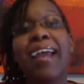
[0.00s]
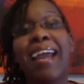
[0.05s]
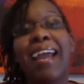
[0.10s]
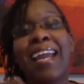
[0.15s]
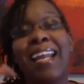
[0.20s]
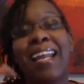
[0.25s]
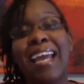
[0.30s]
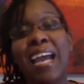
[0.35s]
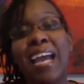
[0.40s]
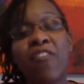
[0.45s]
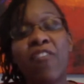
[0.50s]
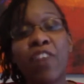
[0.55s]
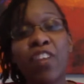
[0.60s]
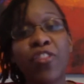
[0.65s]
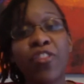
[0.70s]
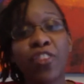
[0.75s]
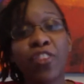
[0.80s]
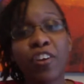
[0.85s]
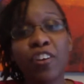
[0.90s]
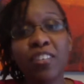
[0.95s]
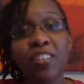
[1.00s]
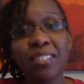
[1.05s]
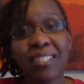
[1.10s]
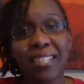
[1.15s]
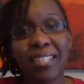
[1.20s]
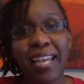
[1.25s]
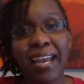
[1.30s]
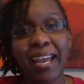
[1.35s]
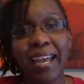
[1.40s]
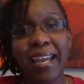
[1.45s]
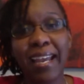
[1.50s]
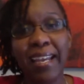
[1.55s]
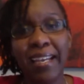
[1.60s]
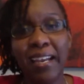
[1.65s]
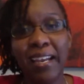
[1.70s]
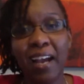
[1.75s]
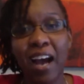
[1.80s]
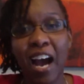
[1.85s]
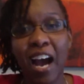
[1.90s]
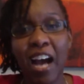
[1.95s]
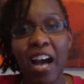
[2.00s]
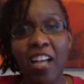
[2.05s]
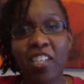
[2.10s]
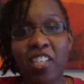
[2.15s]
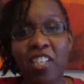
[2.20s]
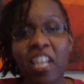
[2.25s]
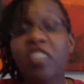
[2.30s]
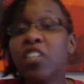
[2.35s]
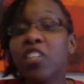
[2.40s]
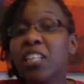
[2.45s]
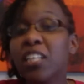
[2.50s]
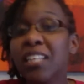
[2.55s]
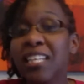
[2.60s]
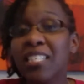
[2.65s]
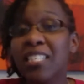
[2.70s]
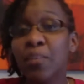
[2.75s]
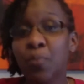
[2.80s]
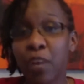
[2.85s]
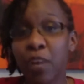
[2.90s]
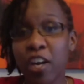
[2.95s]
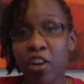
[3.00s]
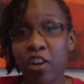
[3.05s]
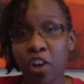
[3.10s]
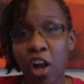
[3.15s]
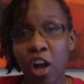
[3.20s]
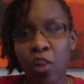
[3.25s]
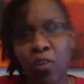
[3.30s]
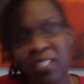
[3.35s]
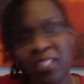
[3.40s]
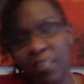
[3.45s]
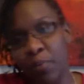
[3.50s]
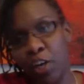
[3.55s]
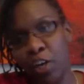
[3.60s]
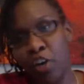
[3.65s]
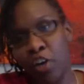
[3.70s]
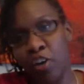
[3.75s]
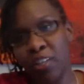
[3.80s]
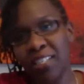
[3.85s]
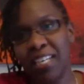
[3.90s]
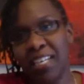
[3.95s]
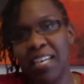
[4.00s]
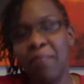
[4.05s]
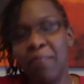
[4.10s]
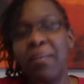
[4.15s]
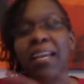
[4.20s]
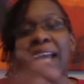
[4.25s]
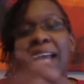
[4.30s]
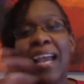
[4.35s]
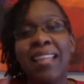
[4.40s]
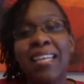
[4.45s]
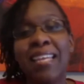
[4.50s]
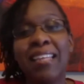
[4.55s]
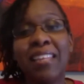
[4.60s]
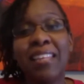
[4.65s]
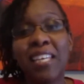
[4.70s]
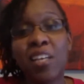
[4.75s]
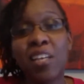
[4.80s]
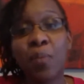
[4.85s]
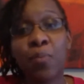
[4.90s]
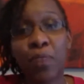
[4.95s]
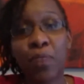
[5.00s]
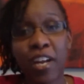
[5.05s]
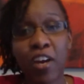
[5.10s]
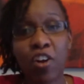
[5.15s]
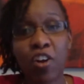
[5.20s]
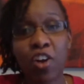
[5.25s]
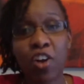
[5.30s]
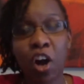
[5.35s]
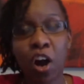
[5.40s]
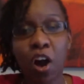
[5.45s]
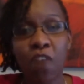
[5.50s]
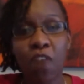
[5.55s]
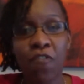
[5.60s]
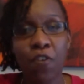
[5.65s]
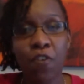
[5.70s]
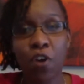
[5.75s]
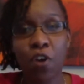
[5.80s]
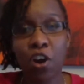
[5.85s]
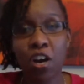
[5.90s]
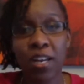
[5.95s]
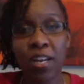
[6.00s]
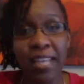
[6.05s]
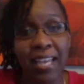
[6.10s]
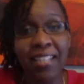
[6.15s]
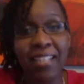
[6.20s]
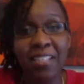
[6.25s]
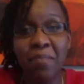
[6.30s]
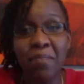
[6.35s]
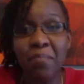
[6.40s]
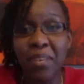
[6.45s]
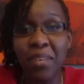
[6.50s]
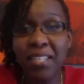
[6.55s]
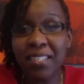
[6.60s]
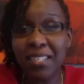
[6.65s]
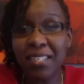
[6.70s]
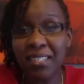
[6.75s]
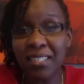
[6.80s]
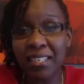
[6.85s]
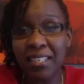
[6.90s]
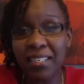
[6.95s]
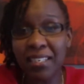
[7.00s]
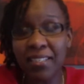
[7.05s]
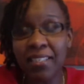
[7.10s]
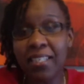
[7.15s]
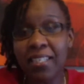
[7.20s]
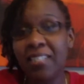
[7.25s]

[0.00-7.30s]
And every Thursday, she actually leads a prayer call, or someone on her team, and they lead a prayer call for kingdom businesses.